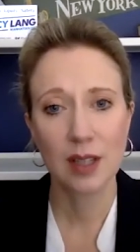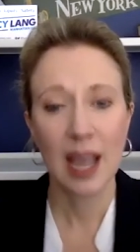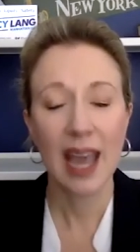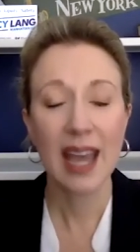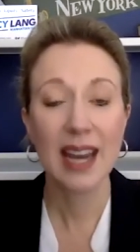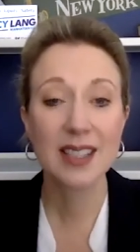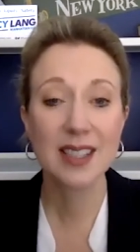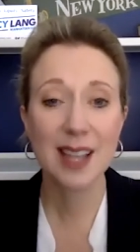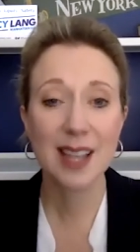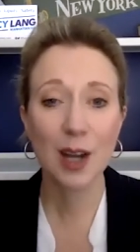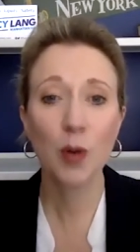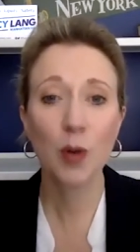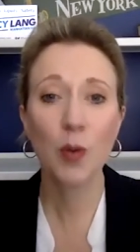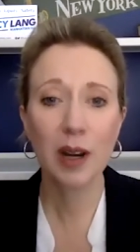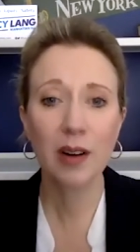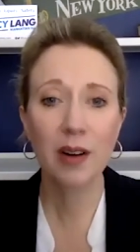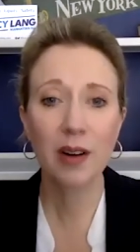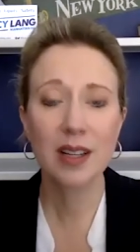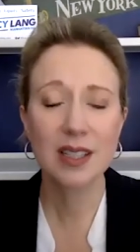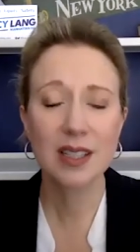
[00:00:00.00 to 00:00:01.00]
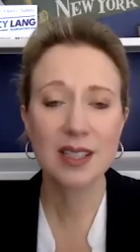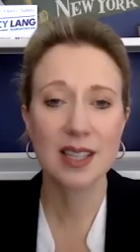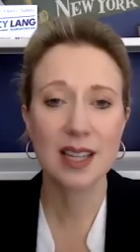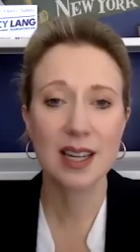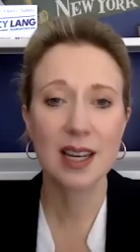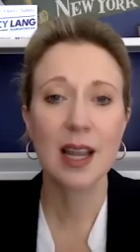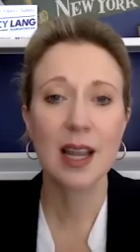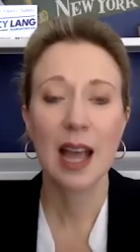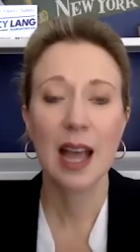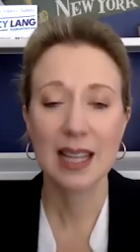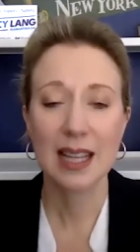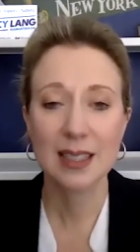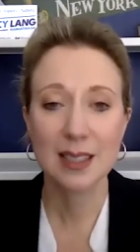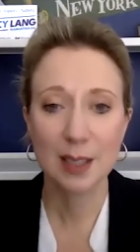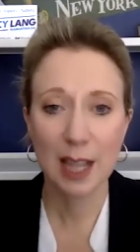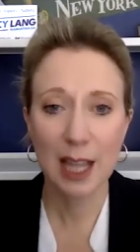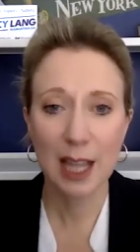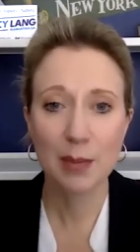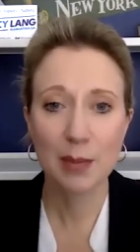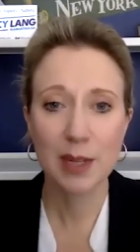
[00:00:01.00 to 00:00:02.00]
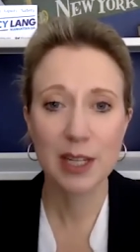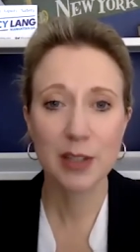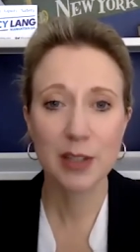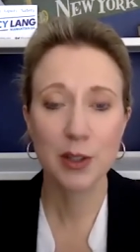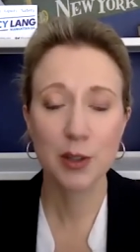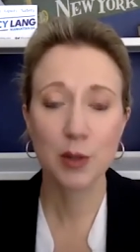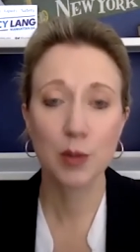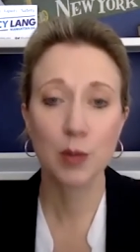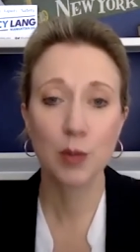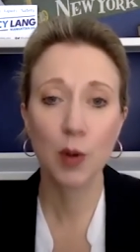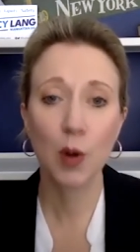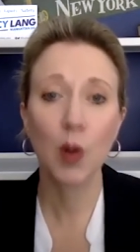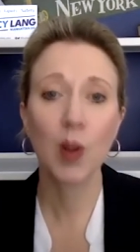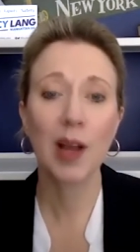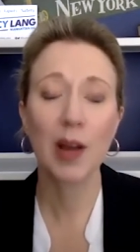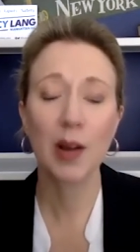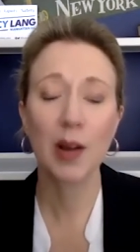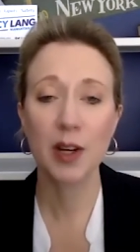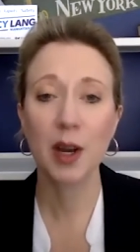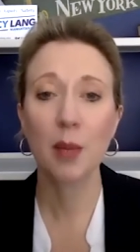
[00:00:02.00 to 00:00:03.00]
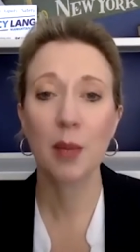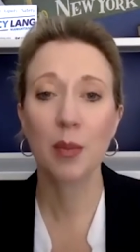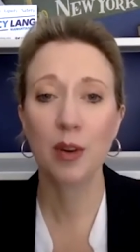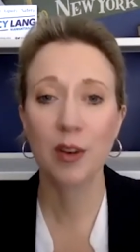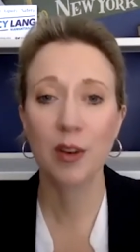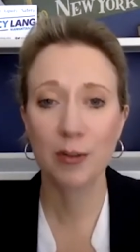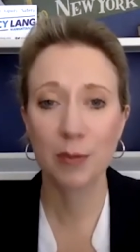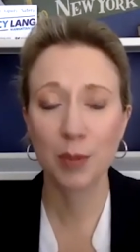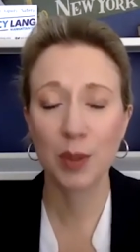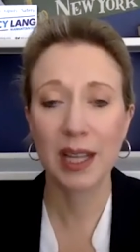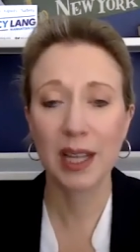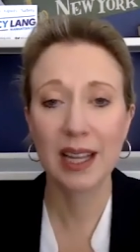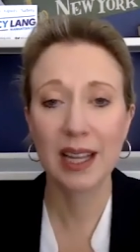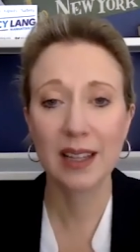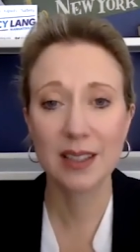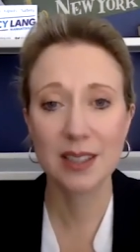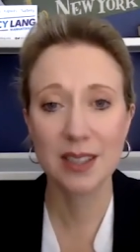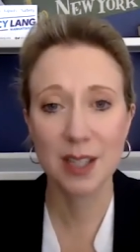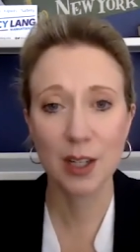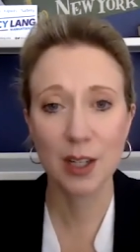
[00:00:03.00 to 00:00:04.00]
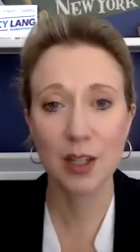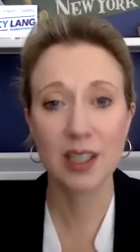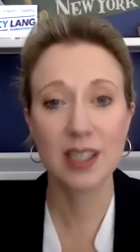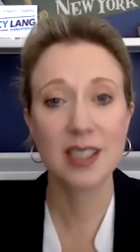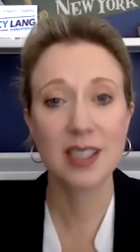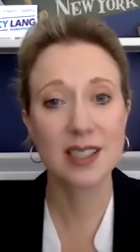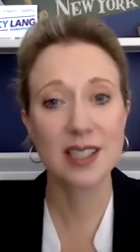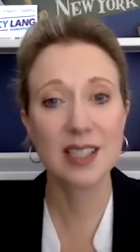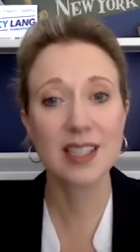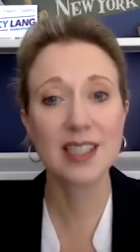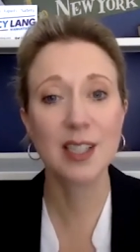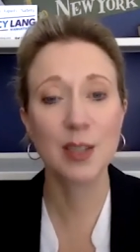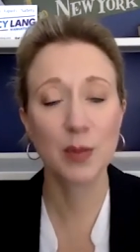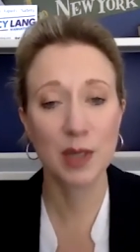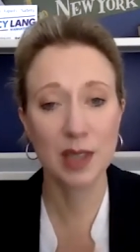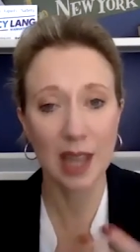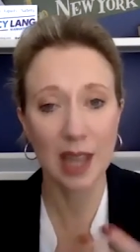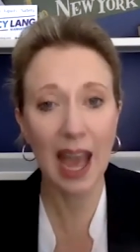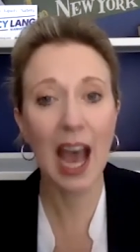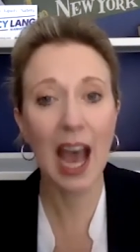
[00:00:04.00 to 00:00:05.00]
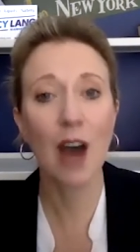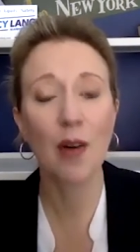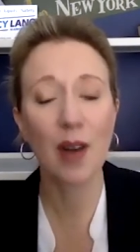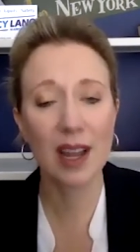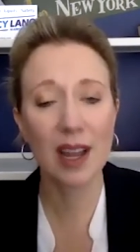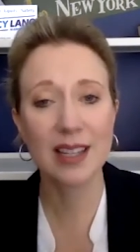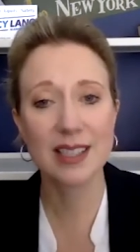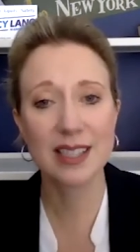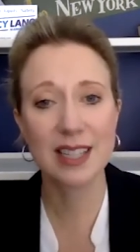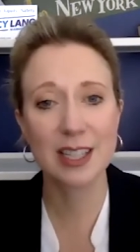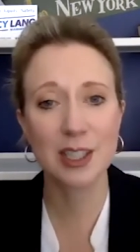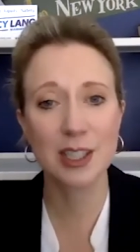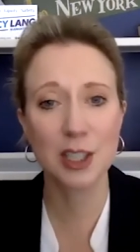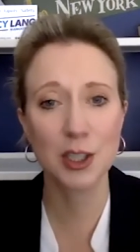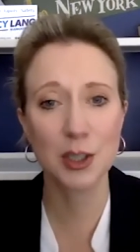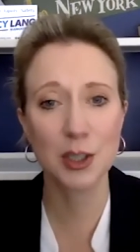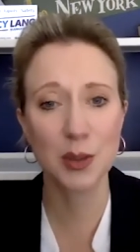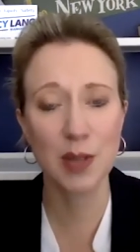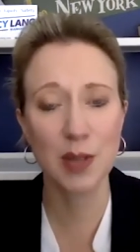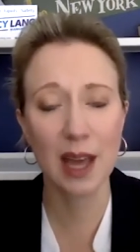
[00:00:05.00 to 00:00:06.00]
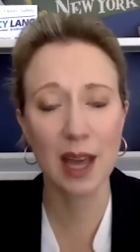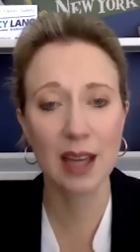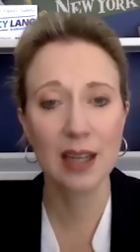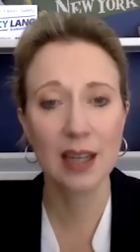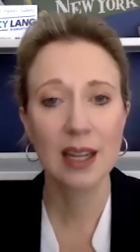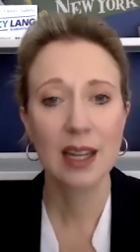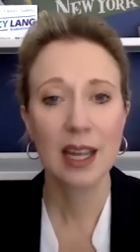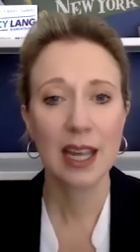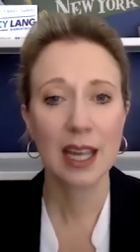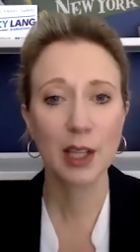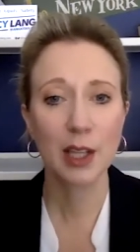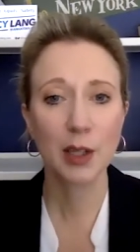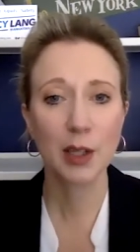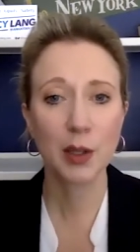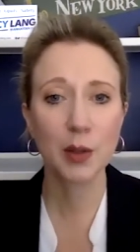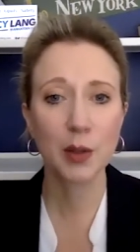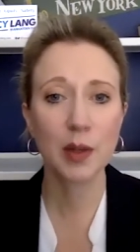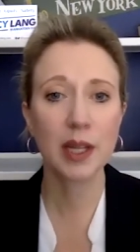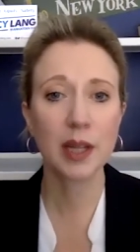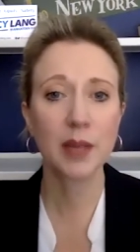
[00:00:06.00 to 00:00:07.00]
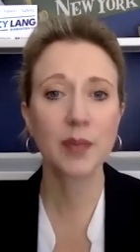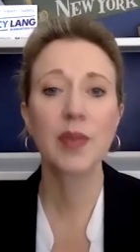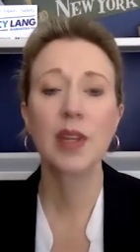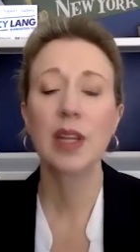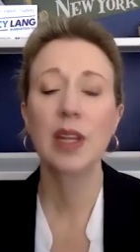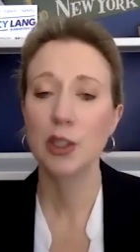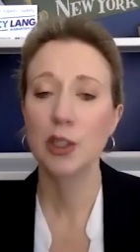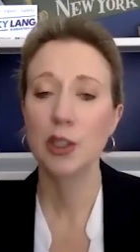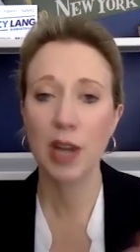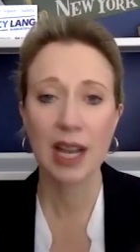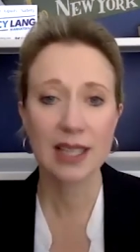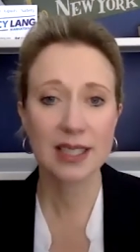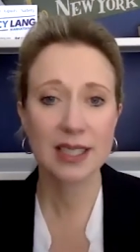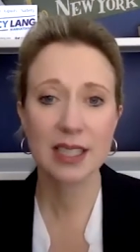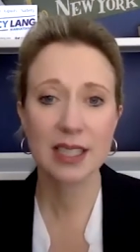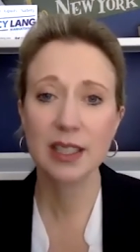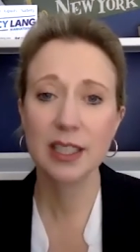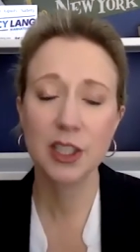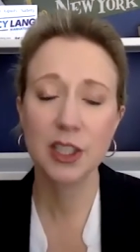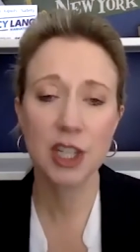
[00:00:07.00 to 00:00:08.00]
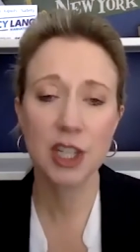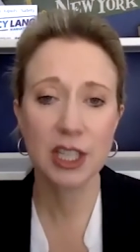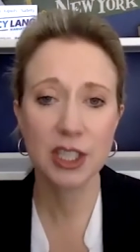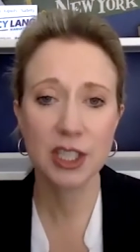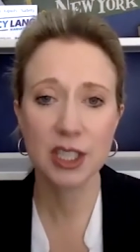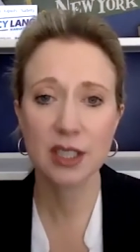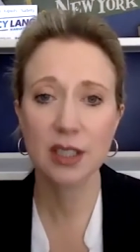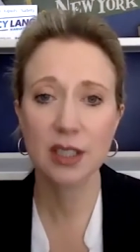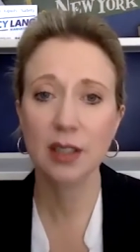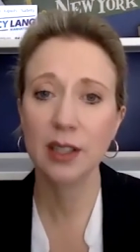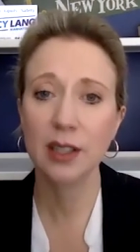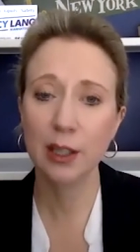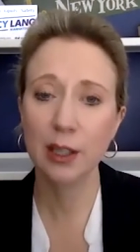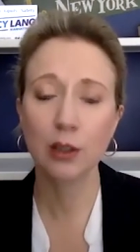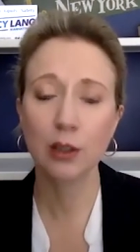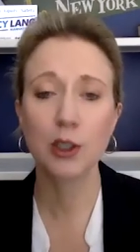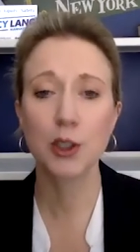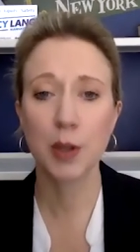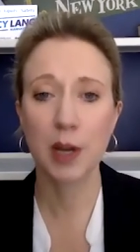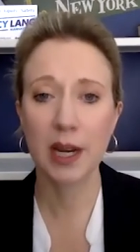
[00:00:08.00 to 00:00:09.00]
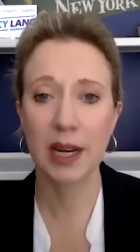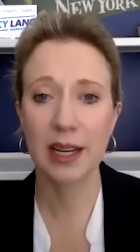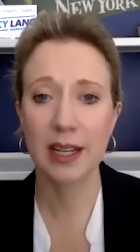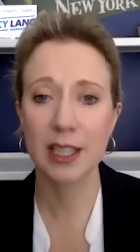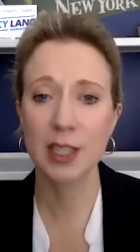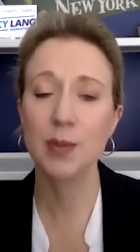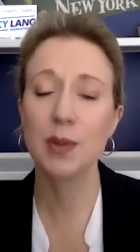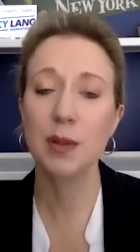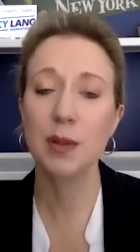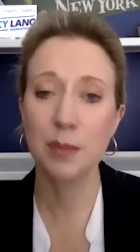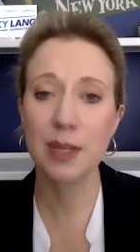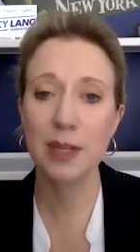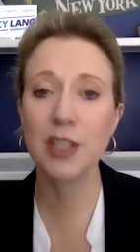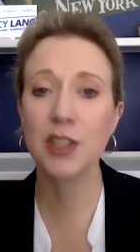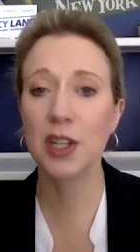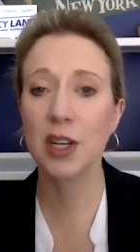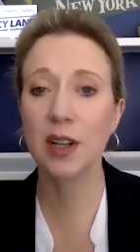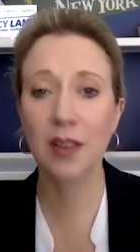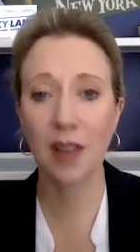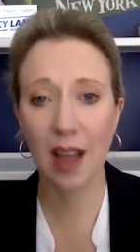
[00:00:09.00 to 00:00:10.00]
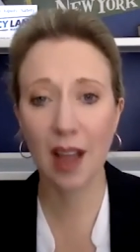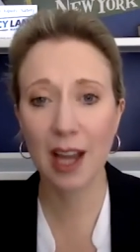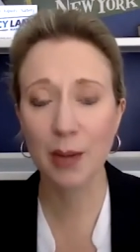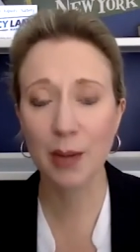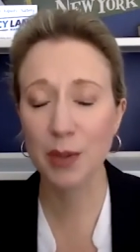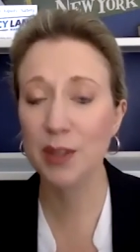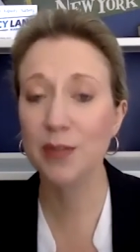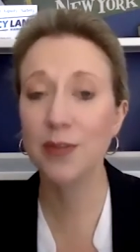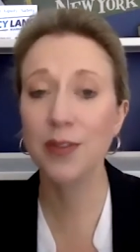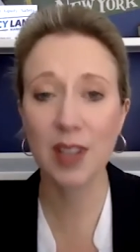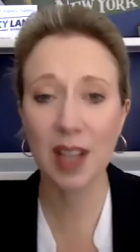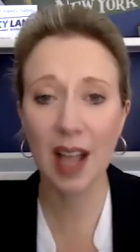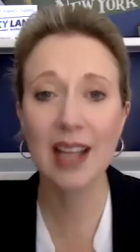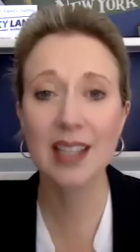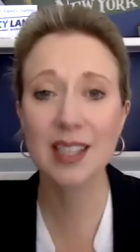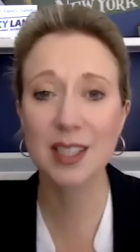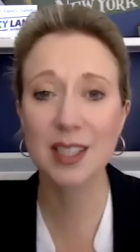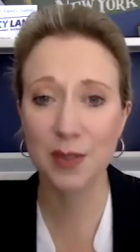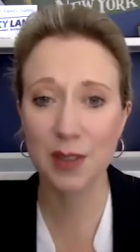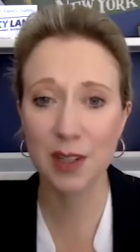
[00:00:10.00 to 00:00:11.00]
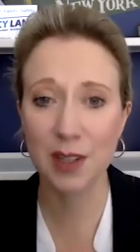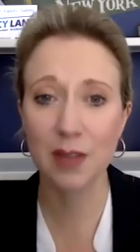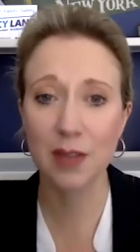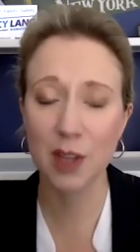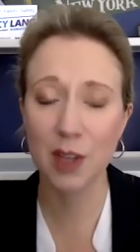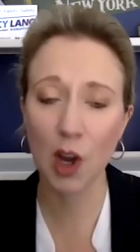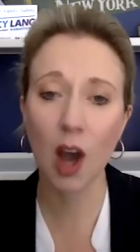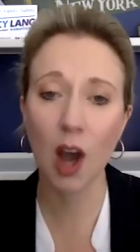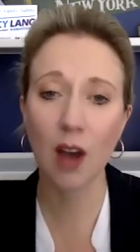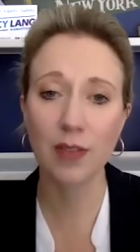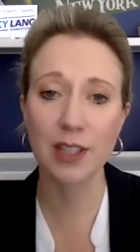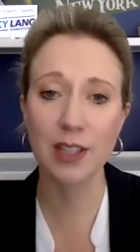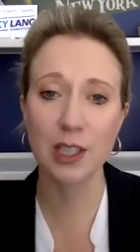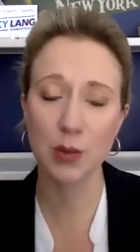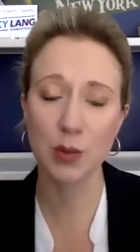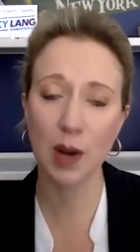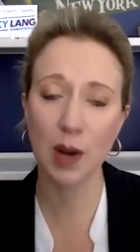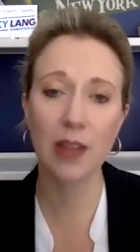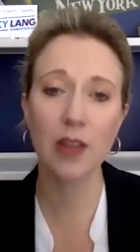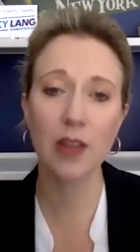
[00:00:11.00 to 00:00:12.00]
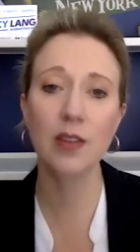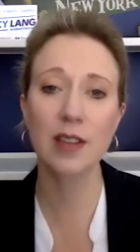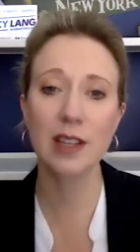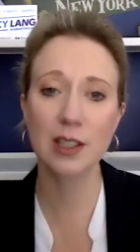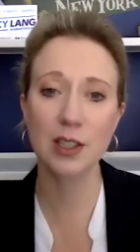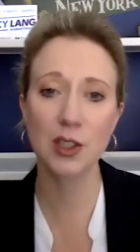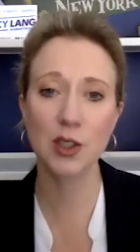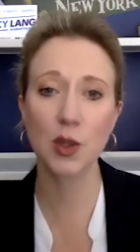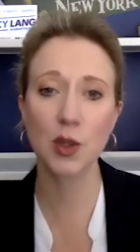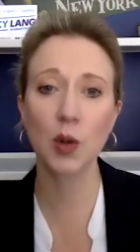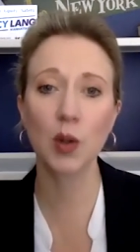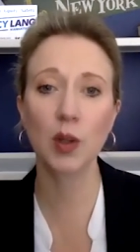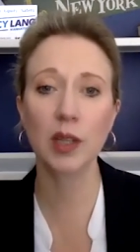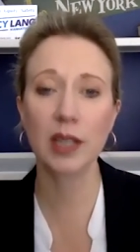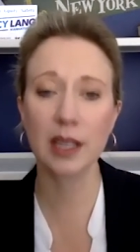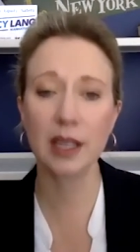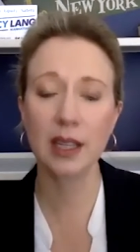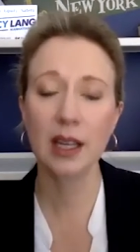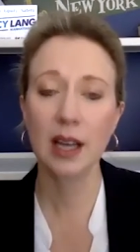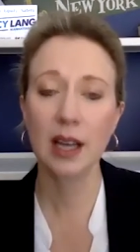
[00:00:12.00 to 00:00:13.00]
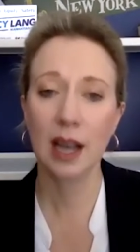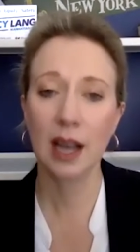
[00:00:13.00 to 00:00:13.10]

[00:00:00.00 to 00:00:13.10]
And it's that awareness that has led me to roll out a number of plans that are consistent with how I intend to do that, including drastically changing the legal training to be mission aligned with the philosophy of the office rather than solely